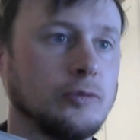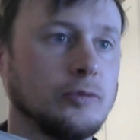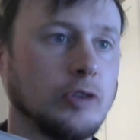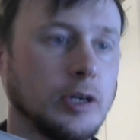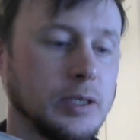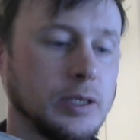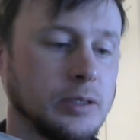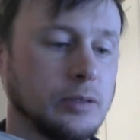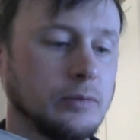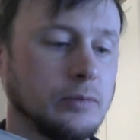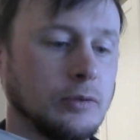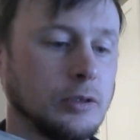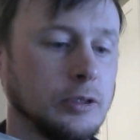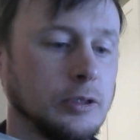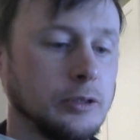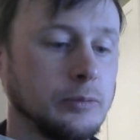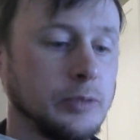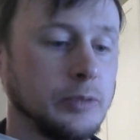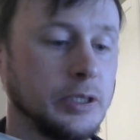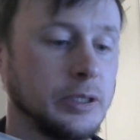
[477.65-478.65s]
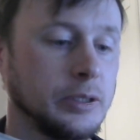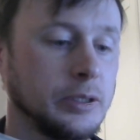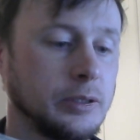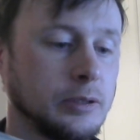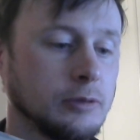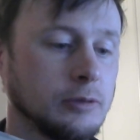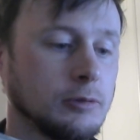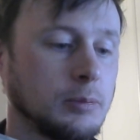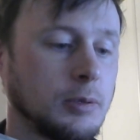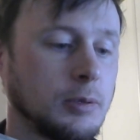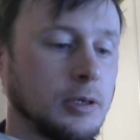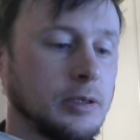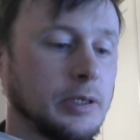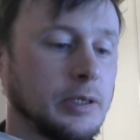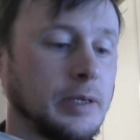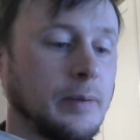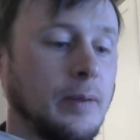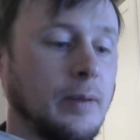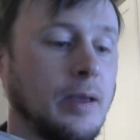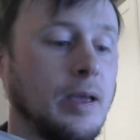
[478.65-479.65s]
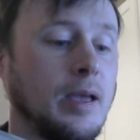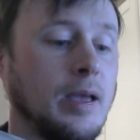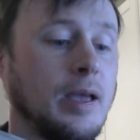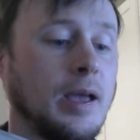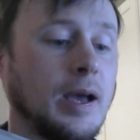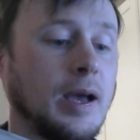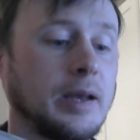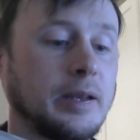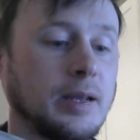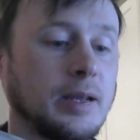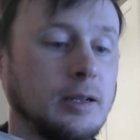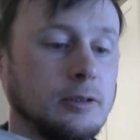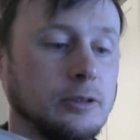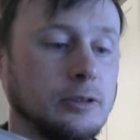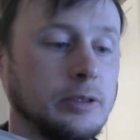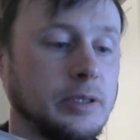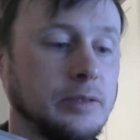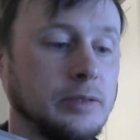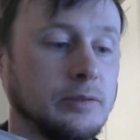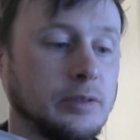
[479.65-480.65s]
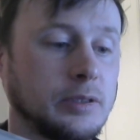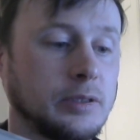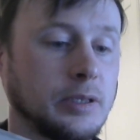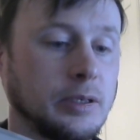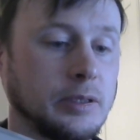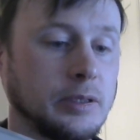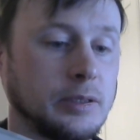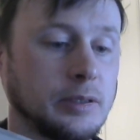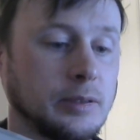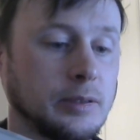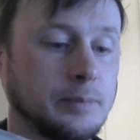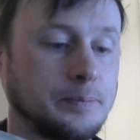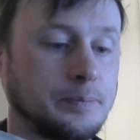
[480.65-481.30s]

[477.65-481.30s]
raise the volume needed to reply, and held on even tighter.